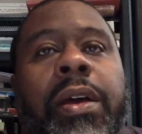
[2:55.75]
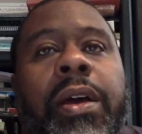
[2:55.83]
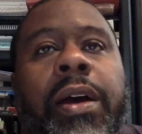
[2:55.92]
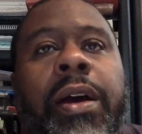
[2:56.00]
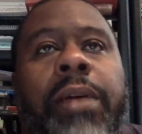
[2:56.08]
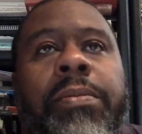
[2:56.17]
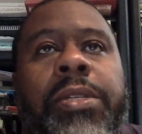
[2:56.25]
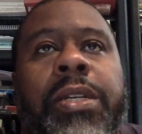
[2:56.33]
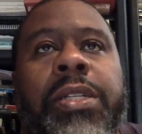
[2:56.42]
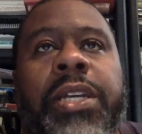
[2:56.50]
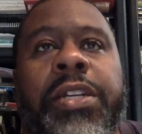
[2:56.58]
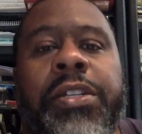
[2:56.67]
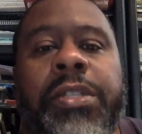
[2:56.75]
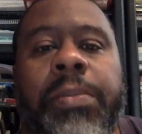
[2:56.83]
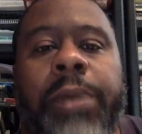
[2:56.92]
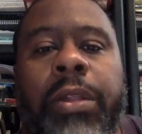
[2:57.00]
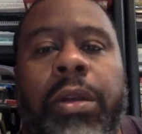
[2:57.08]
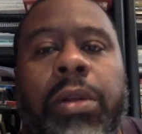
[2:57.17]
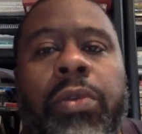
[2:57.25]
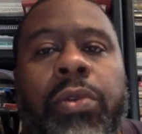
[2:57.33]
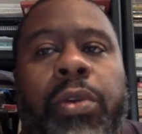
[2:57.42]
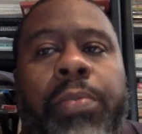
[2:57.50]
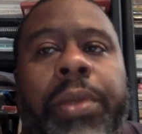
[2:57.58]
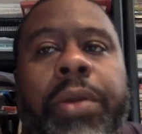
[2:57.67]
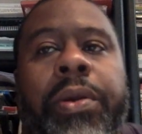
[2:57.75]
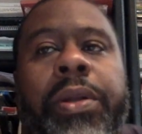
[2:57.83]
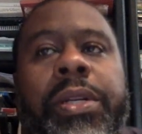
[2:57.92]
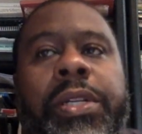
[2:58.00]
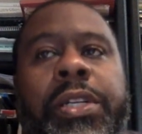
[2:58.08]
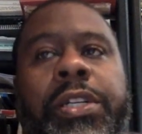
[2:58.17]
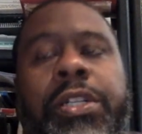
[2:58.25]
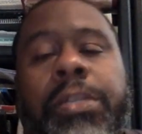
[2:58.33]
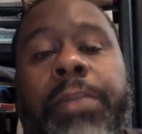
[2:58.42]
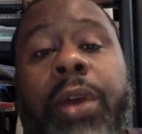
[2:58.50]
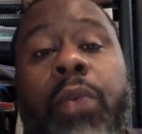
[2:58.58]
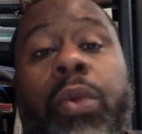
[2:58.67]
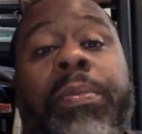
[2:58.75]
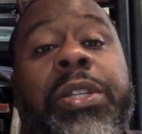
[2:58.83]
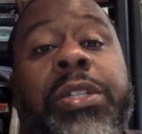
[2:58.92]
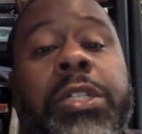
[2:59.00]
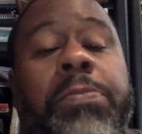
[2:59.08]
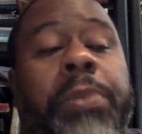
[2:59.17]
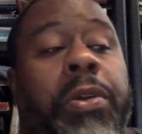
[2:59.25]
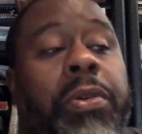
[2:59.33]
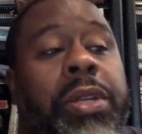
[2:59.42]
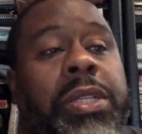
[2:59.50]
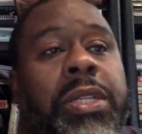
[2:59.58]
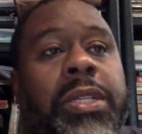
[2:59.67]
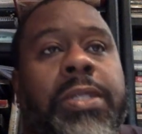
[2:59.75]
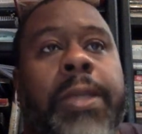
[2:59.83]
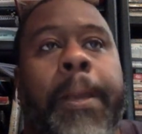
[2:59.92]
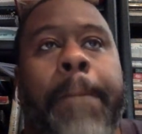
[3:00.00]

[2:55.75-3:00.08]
to teach us about the colonial period, to teach us about women's experiences,